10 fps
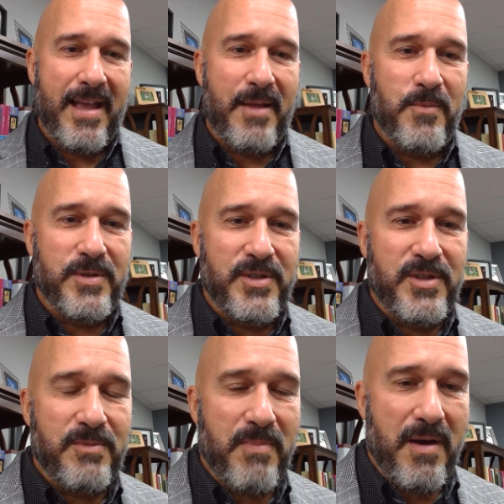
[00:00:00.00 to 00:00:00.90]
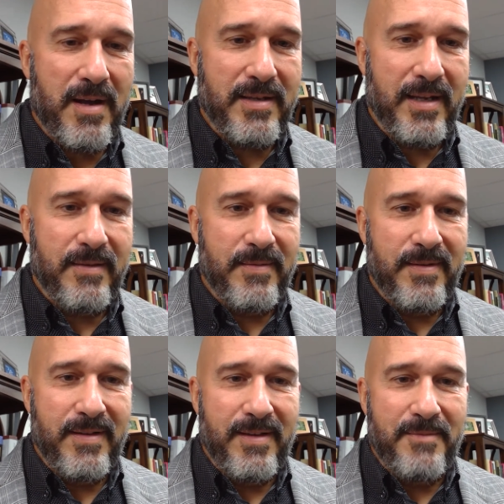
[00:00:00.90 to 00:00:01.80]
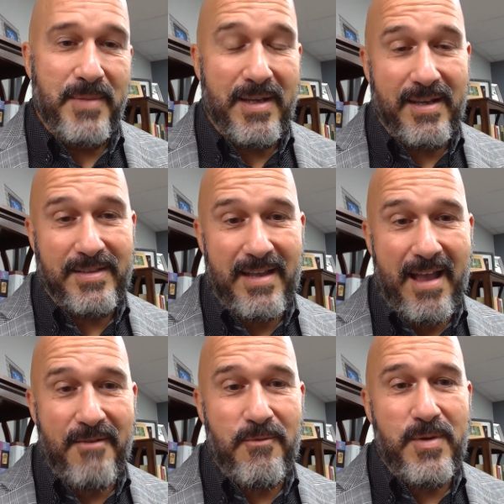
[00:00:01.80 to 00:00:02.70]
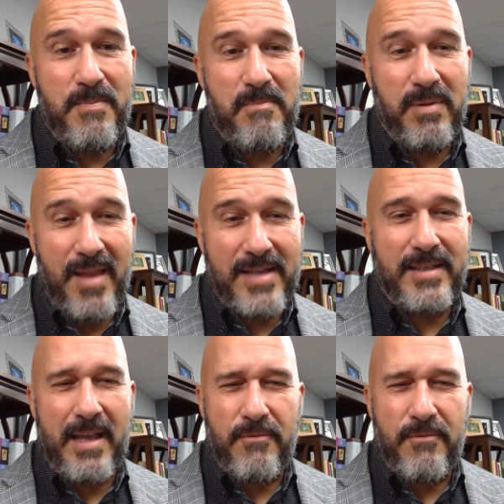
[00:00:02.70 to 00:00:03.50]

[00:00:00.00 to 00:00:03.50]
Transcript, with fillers: and responding because every blessing,